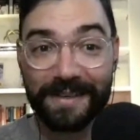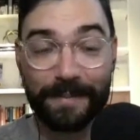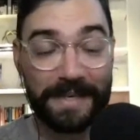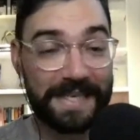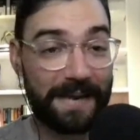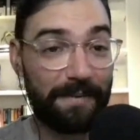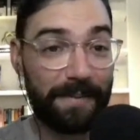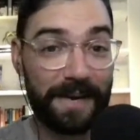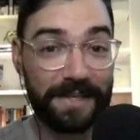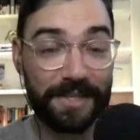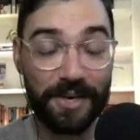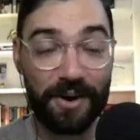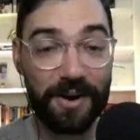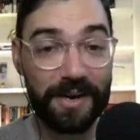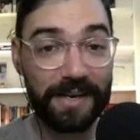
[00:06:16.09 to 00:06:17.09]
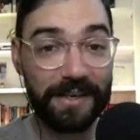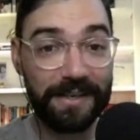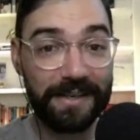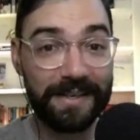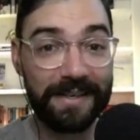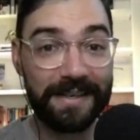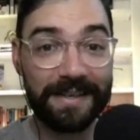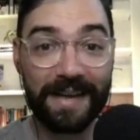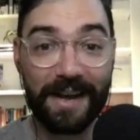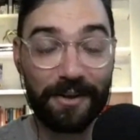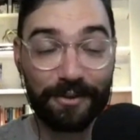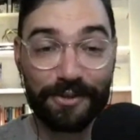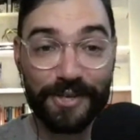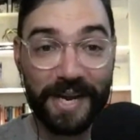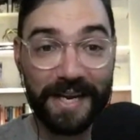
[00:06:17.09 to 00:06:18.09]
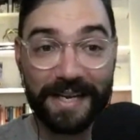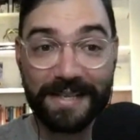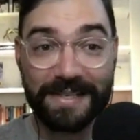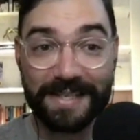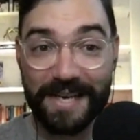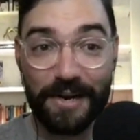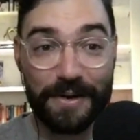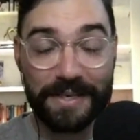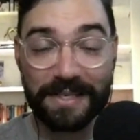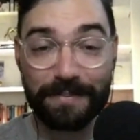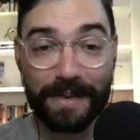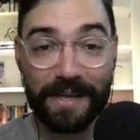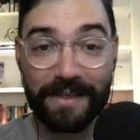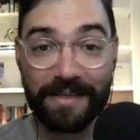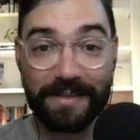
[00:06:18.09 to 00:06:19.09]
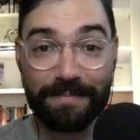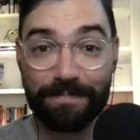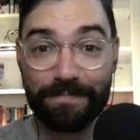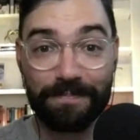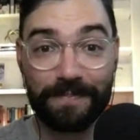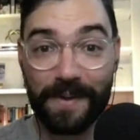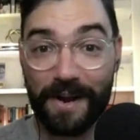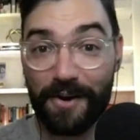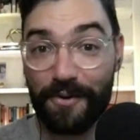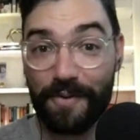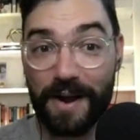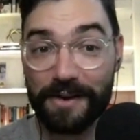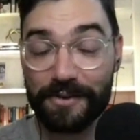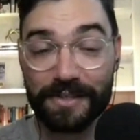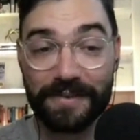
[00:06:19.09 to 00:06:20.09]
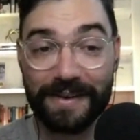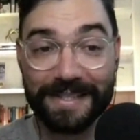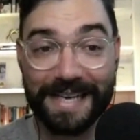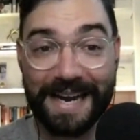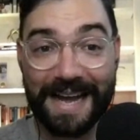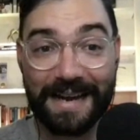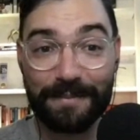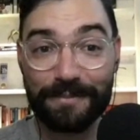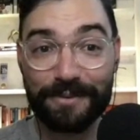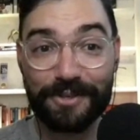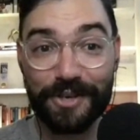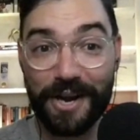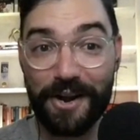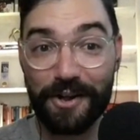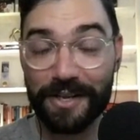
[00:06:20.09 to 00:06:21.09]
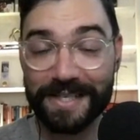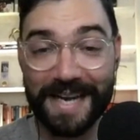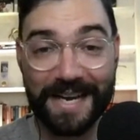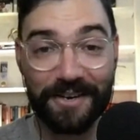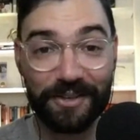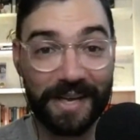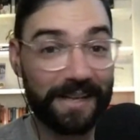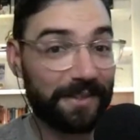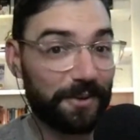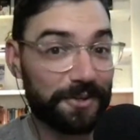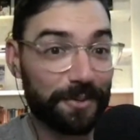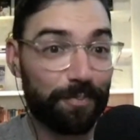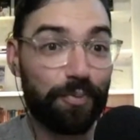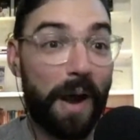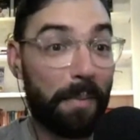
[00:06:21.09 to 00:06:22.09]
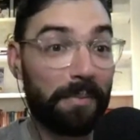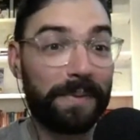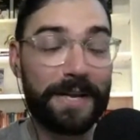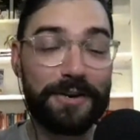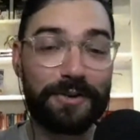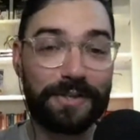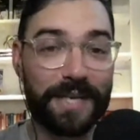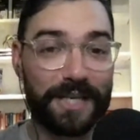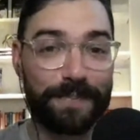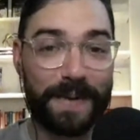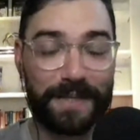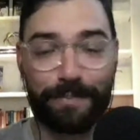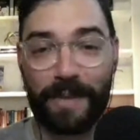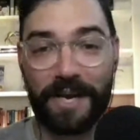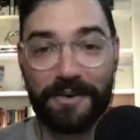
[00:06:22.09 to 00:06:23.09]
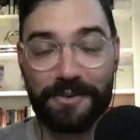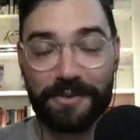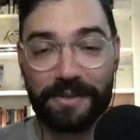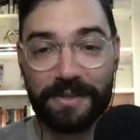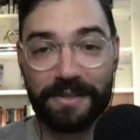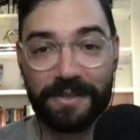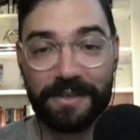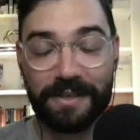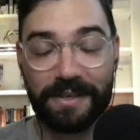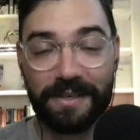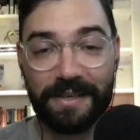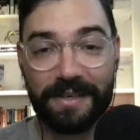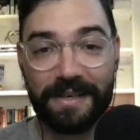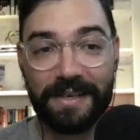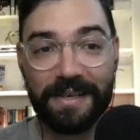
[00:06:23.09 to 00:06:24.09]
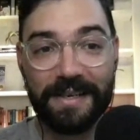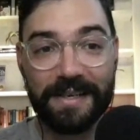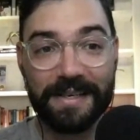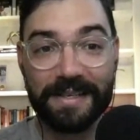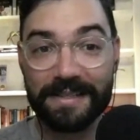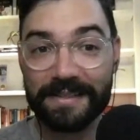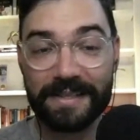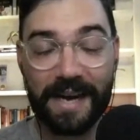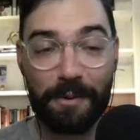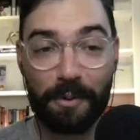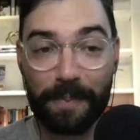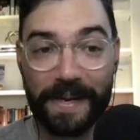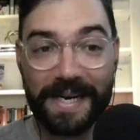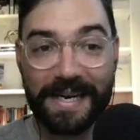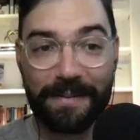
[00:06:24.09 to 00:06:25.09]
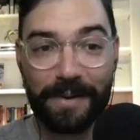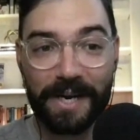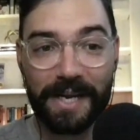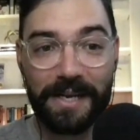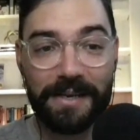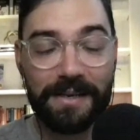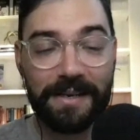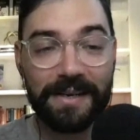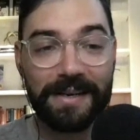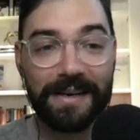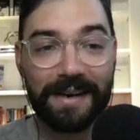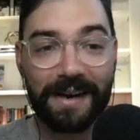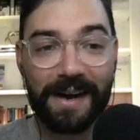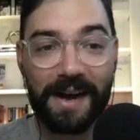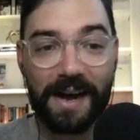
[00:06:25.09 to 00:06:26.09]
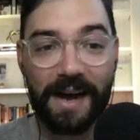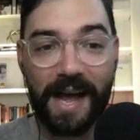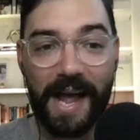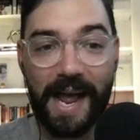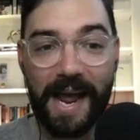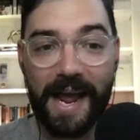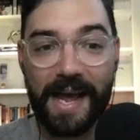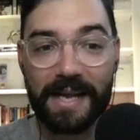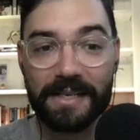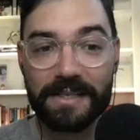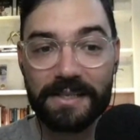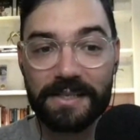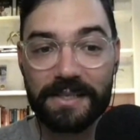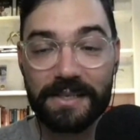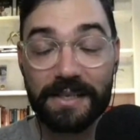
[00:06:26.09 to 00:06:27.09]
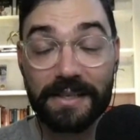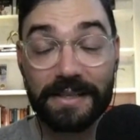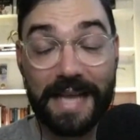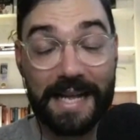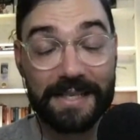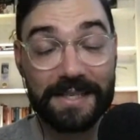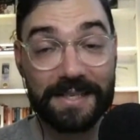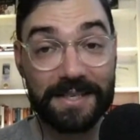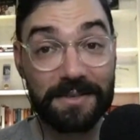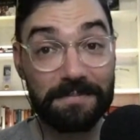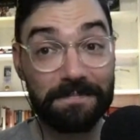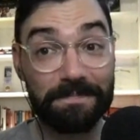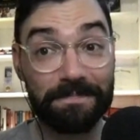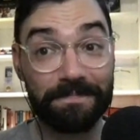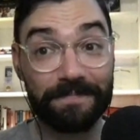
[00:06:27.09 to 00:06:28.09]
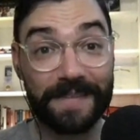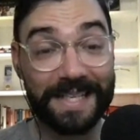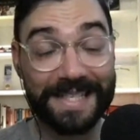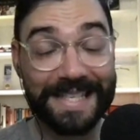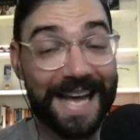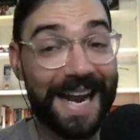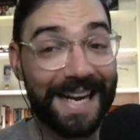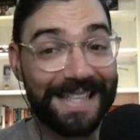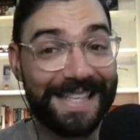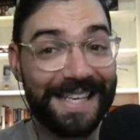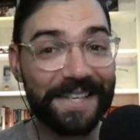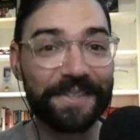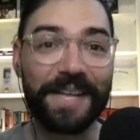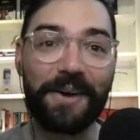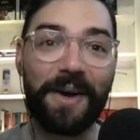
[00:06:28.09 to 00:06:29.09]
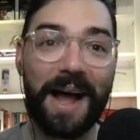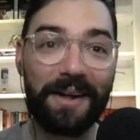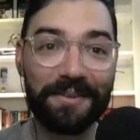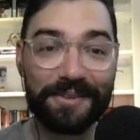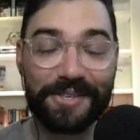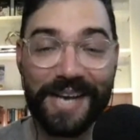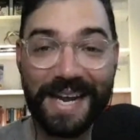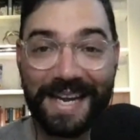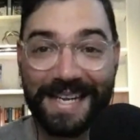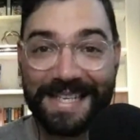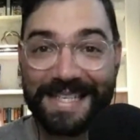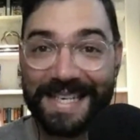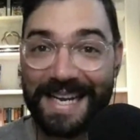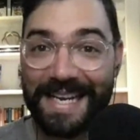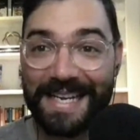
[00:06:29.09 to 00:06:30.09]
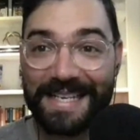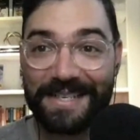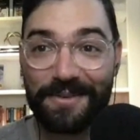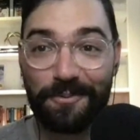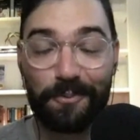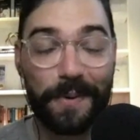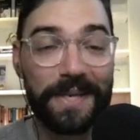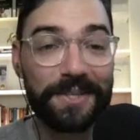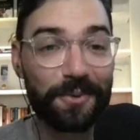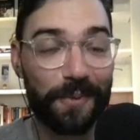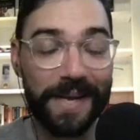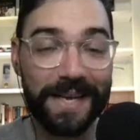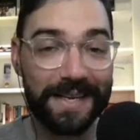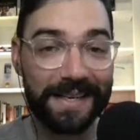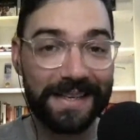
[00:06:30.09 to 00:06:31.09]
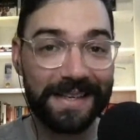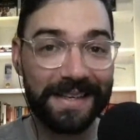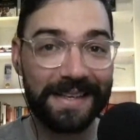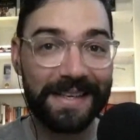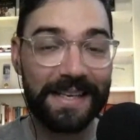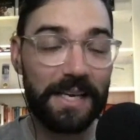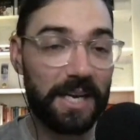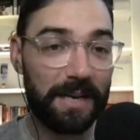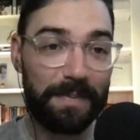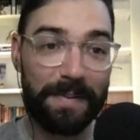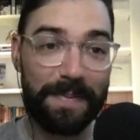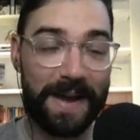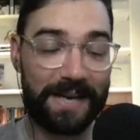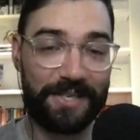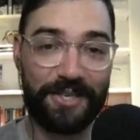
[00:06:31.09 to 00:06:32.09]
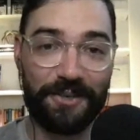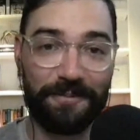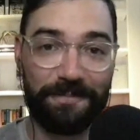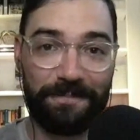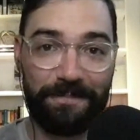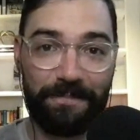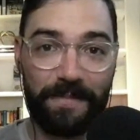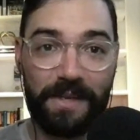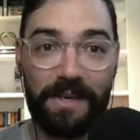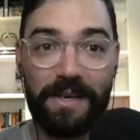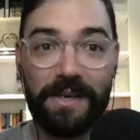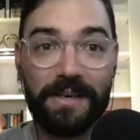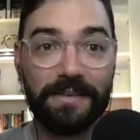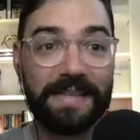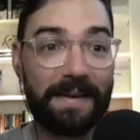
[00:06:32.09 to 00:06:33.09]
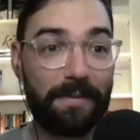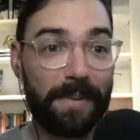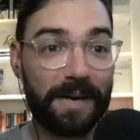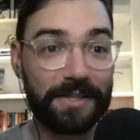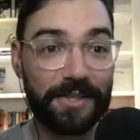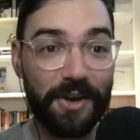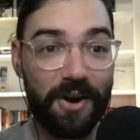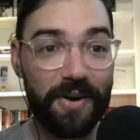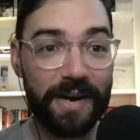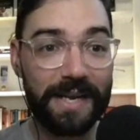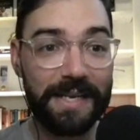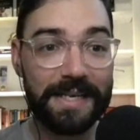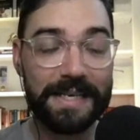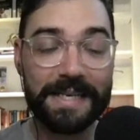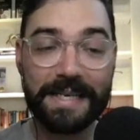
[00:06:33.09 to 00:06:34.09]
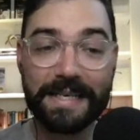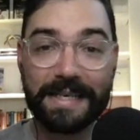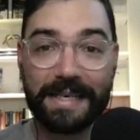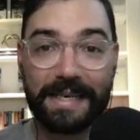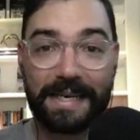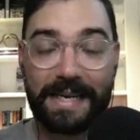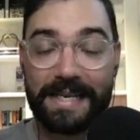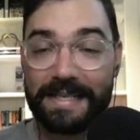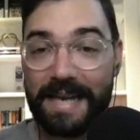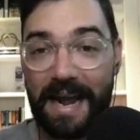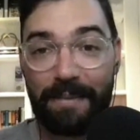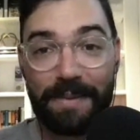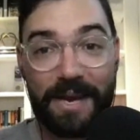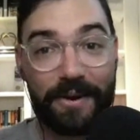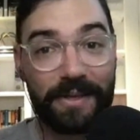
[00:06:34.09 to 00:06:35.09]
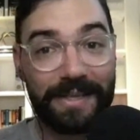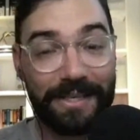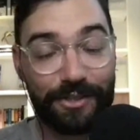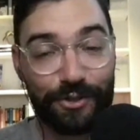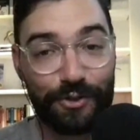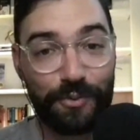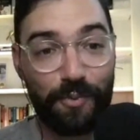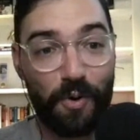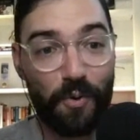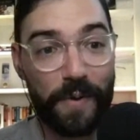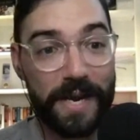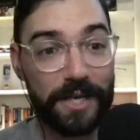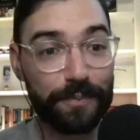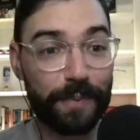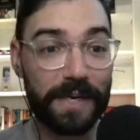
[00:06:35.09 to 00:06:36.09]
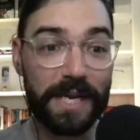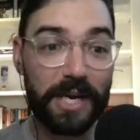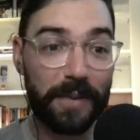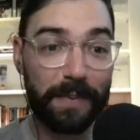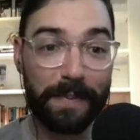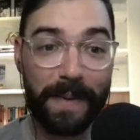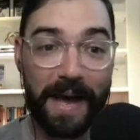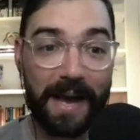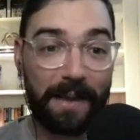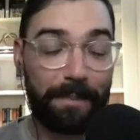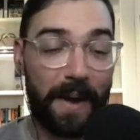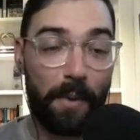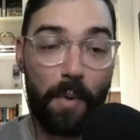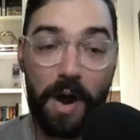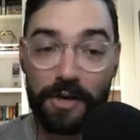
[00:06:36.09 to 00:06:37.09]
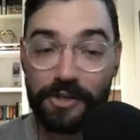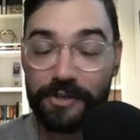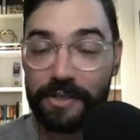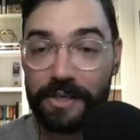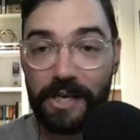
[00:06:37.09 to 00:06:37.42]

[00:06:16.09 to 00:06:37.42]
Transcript: I mean, David Bakhtiari, Elgton Jenkins, Zadarius Smith, Aaron Rodgers, Davante Adams, Jaire Alexander. Like, those are probably your six best players. Did I repeat anybody? Uh, and that's that's not ideal. Now, Elgton Jenkins is week to week. He could be back soon. David Bakhtiari, uh, he's got to be out at least two more weeks, but he could be back by Washington.